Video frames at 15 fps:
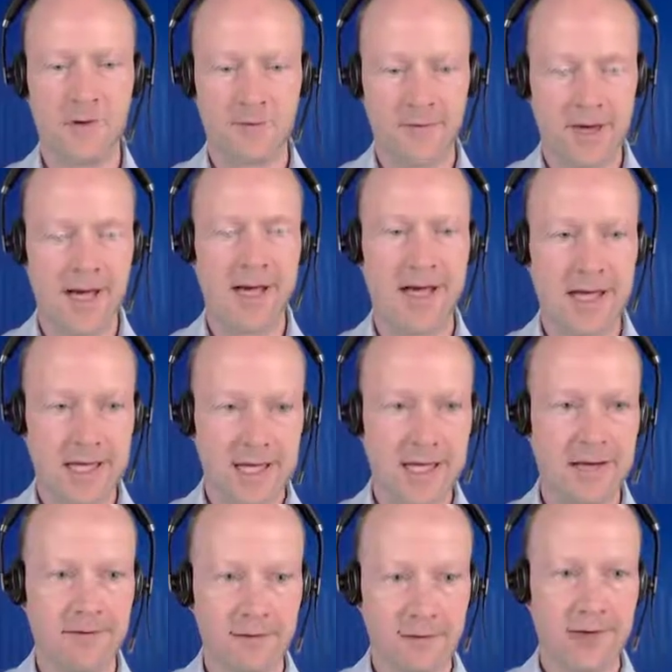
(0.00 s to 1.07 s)
validate
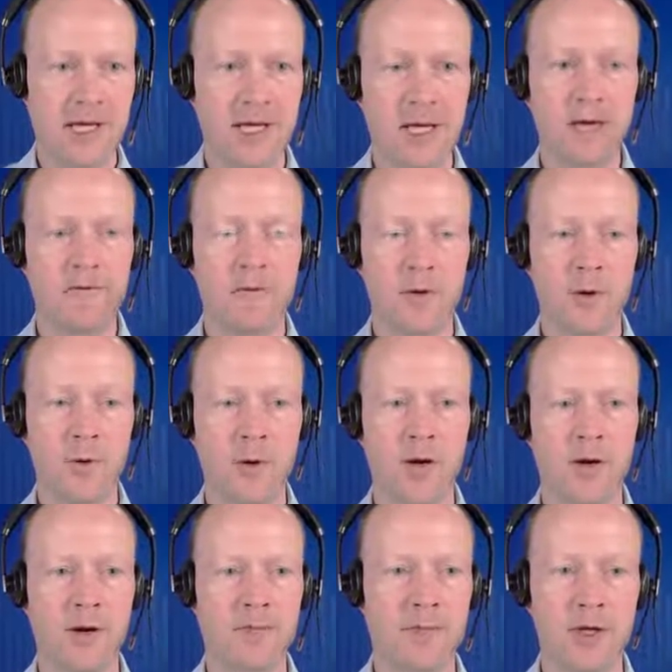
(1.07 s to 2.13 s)
everything
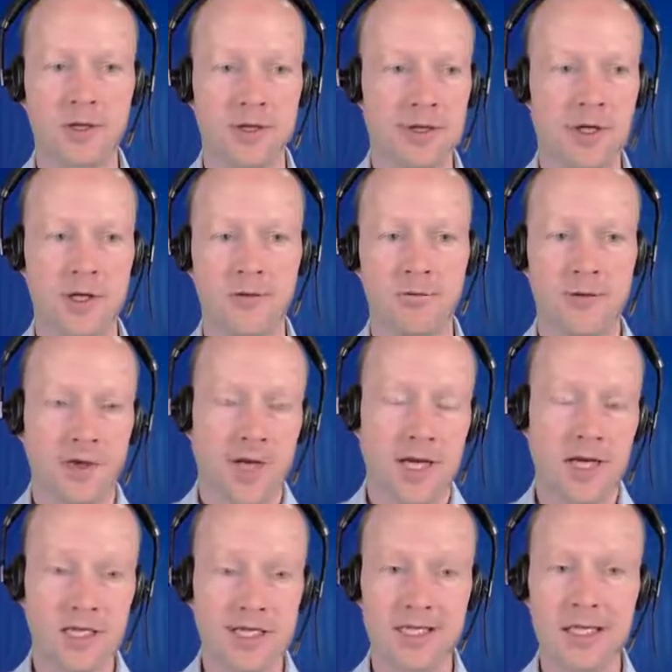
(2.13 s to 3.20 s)
everywhere, because
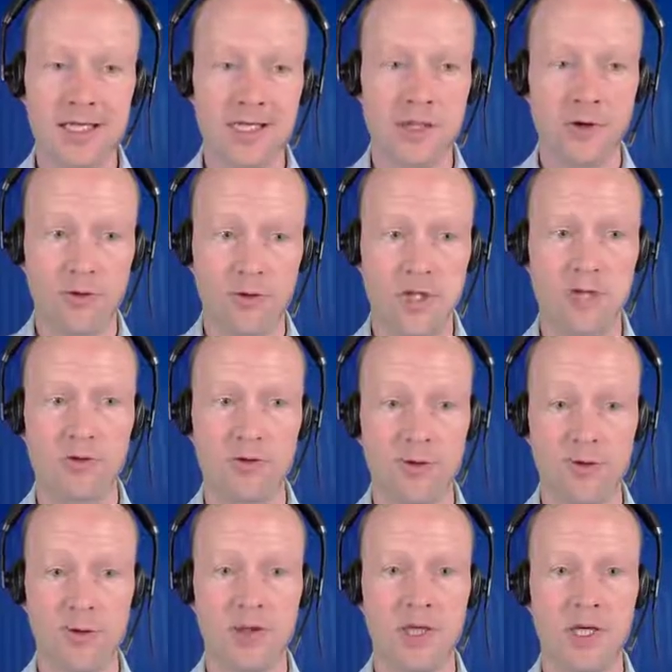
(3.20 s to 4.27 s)
again it's so
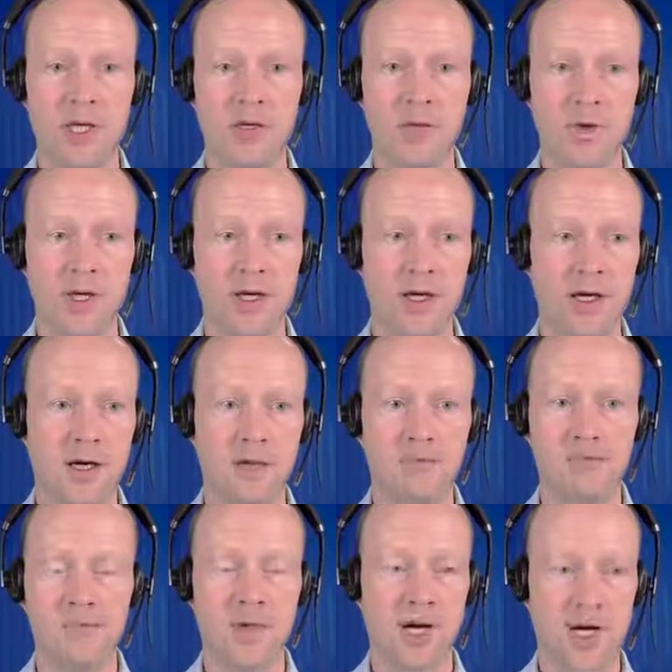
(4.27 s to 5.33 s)
distributed.
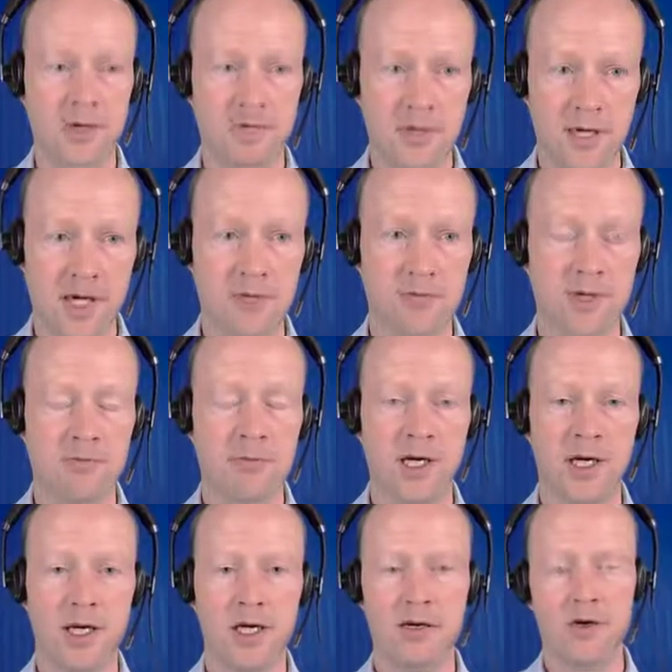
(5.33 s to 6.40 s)
I'm at
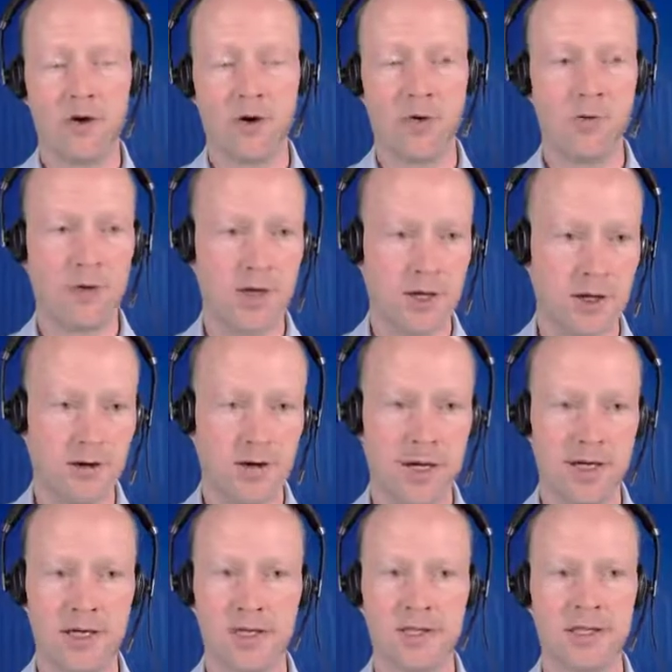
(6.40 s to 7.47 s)
my home here,
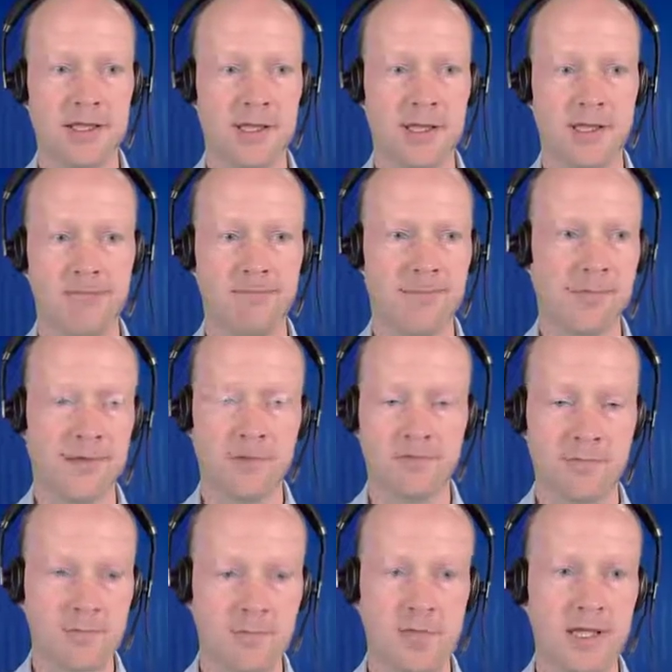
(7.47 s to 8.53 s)
and
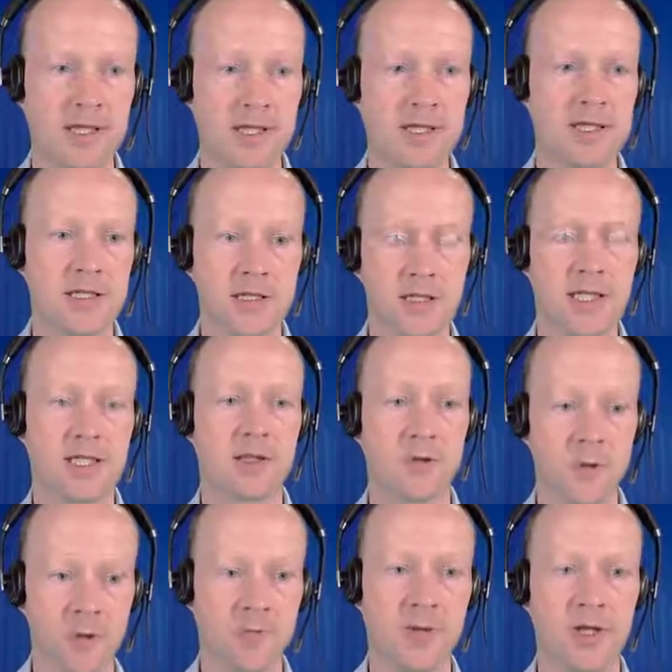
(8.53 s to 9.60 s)
this
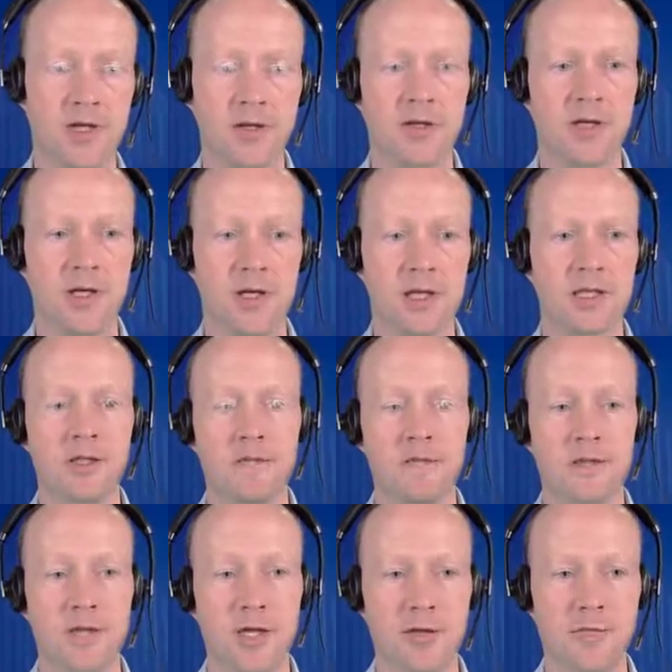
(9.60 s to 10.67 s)
could be the target of the
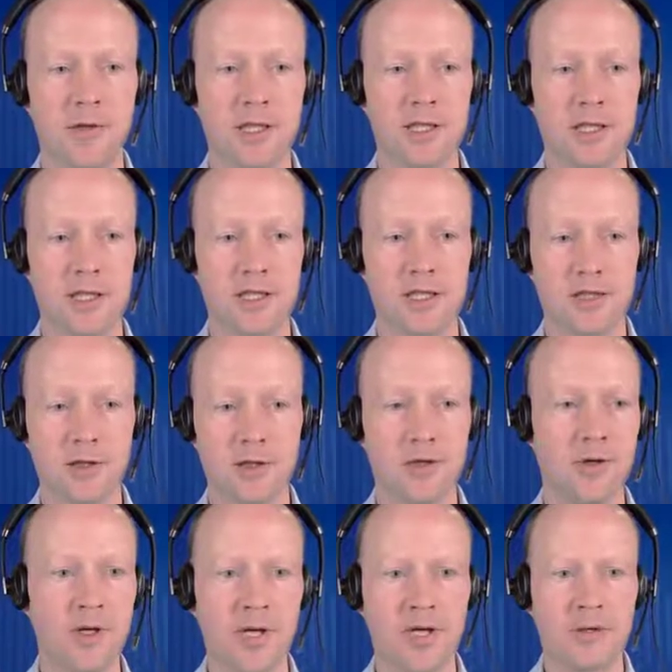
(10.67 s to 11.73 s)
cyber attack,
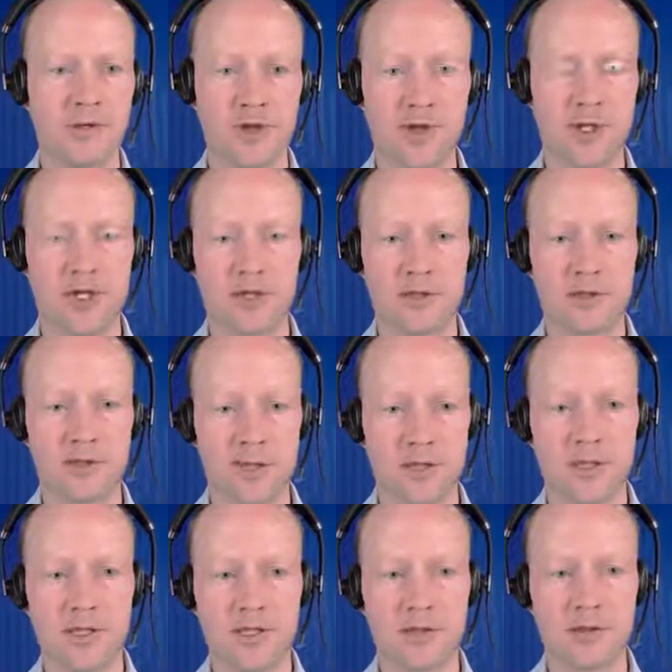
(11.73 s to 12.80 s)
so just can't
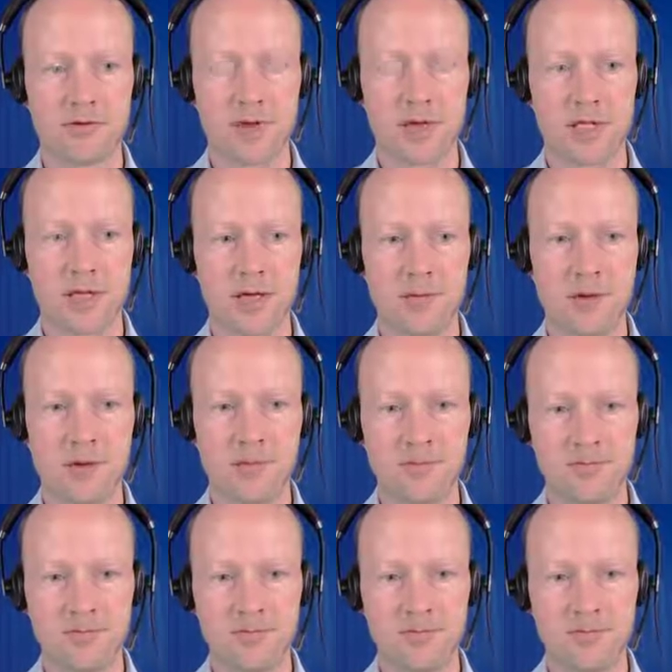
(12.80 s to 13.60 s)
trust anyone.